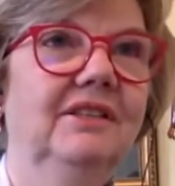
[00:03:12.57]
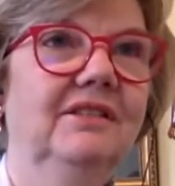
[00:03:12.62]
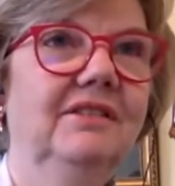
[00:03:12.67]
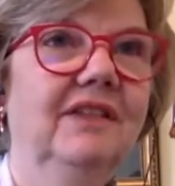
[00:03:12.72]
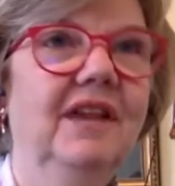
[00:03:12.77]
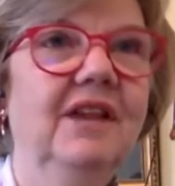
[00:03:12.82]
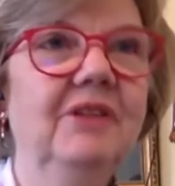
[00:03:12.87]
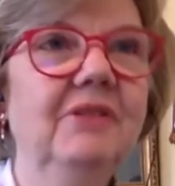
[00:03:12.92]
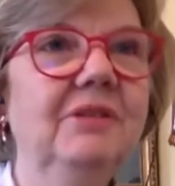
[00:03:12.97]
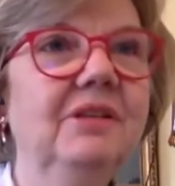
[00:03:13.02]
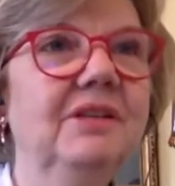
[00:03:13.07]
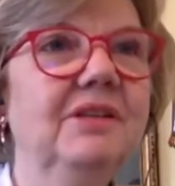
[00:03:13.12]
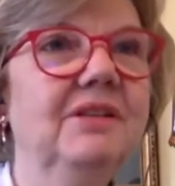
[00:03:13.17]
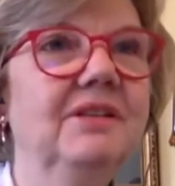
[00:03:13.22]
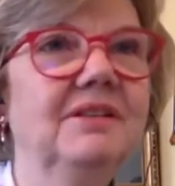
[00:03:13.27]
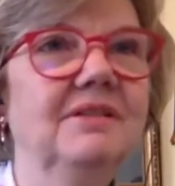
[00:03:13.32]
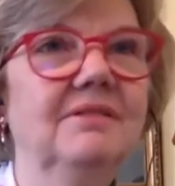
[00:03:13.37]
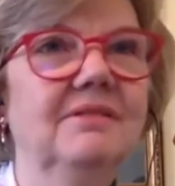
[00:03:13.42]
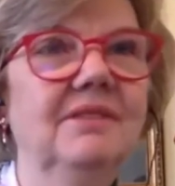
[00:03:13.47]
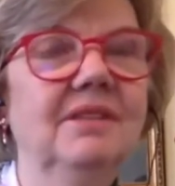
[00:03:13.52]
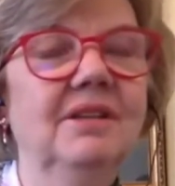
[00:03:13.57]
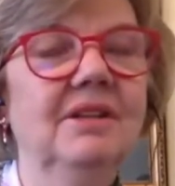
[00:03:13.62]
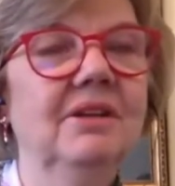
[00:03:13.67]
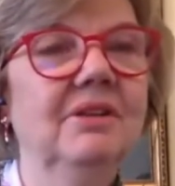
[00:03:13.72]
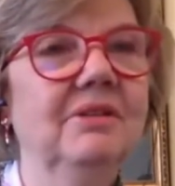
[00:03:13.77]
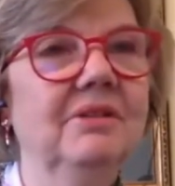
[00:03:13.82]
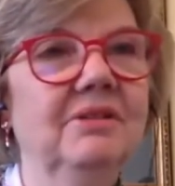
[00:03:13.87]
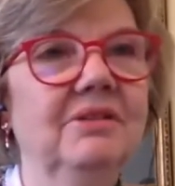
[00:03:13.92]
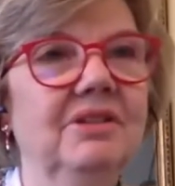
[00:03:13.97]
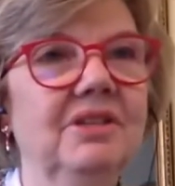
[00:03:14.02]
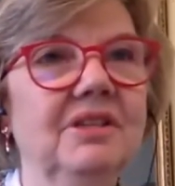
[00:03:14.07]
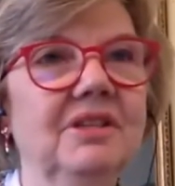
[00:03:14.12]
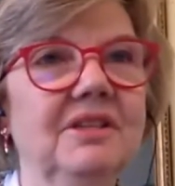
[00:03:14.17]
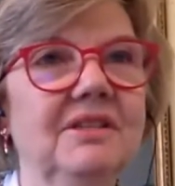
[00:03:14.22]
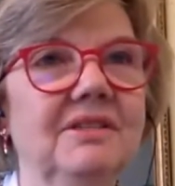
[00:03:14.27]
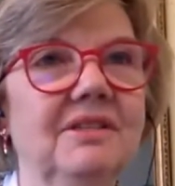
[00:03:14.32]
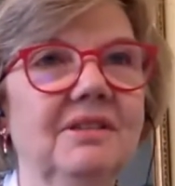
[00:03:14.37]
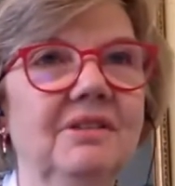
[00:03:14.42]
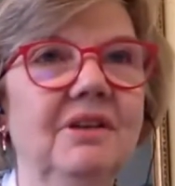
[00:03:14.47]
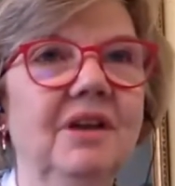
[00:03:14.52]
Coyotes, you know, they're
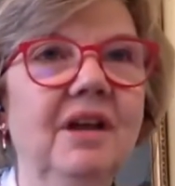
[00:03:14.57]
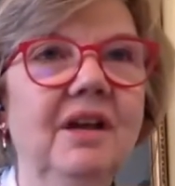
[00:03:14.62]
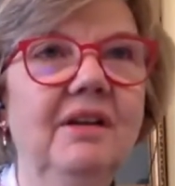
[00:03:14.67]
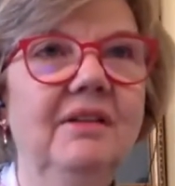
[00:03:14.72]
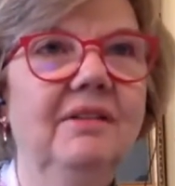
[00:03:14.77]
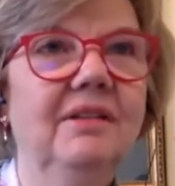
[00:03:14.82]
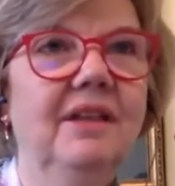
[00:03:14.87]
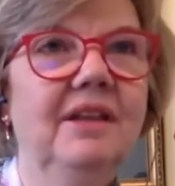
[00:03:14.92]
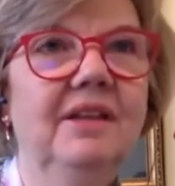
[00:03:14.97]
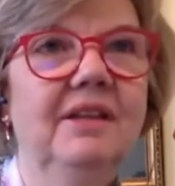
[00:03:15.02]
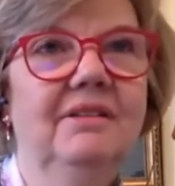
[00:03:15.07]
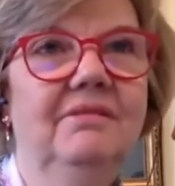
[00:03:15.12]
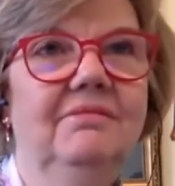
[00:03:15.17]
just they're not like